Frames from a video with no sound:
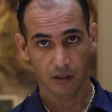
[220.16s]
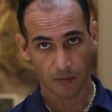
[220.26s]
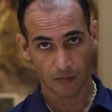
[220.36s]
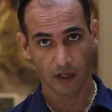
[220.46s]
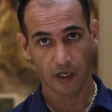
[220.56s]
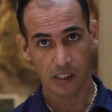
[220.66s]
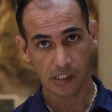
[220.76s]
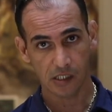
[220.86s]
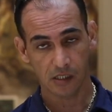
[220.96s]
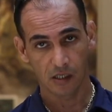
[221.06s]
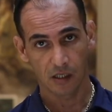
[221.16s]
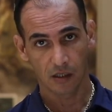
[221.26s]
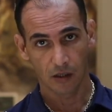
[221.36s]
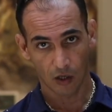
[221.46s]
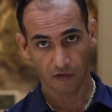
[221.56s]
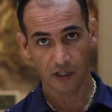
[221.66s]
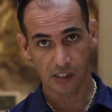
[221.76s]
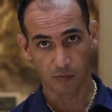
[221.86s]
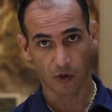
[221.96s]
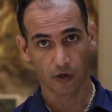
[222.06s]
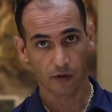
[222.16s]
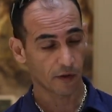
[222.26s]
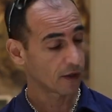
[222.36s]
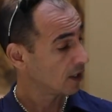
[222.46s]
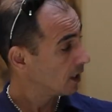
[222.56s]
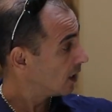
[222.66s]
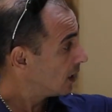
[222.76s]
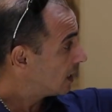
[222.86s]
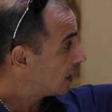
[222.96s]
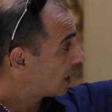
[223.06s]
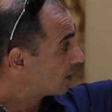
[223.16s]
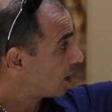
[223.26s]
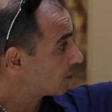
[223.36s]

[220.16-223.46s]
the place of his birth. And the